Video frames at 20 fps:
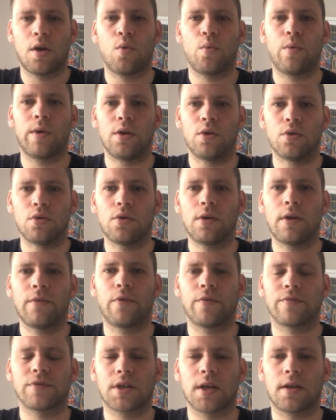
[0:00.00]
We know,
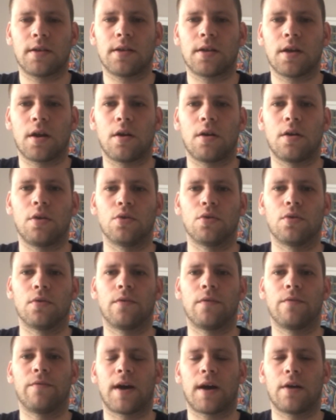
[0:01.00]
if we've studied our note
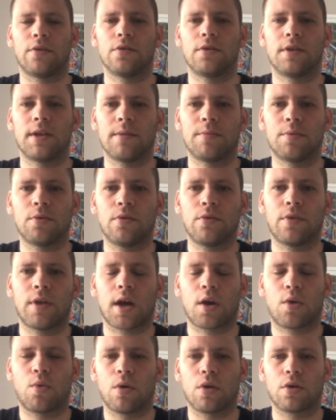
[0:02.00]
value table,
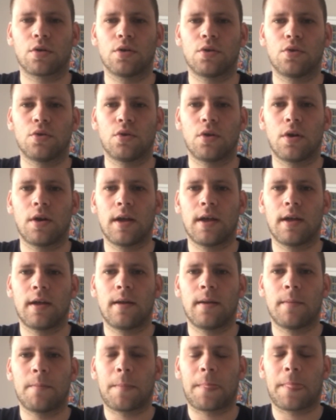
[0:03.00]
that a quarter note
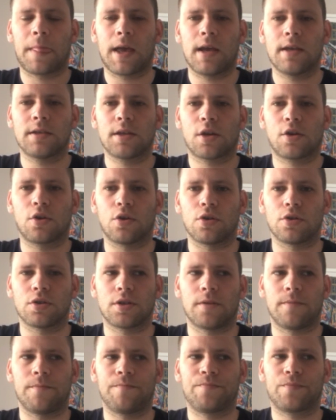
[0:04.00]
is a
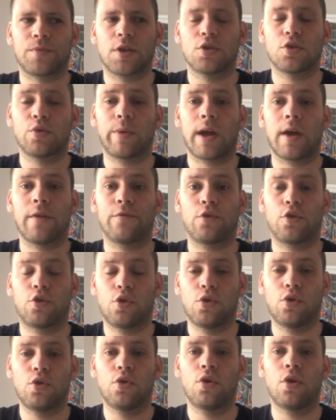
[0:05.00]
crotchet. So we have
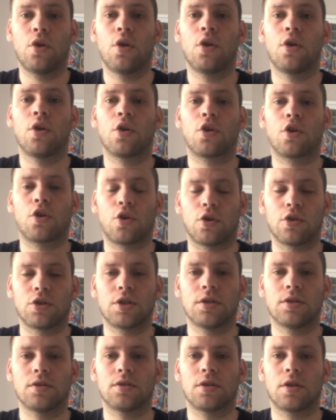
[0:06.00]
2
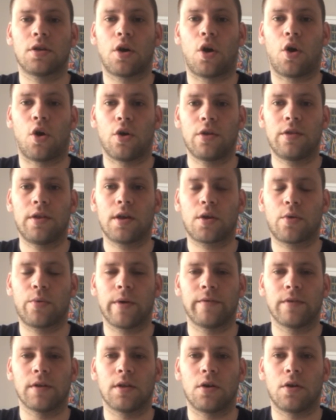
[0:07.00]
crotchets, or the
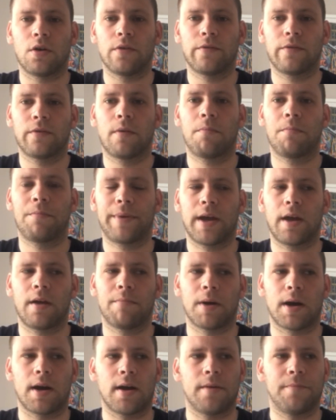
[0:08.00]
equivalent of, per
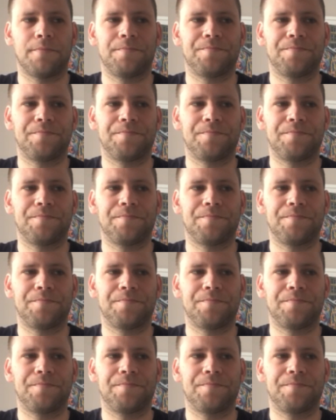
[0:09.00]
bar.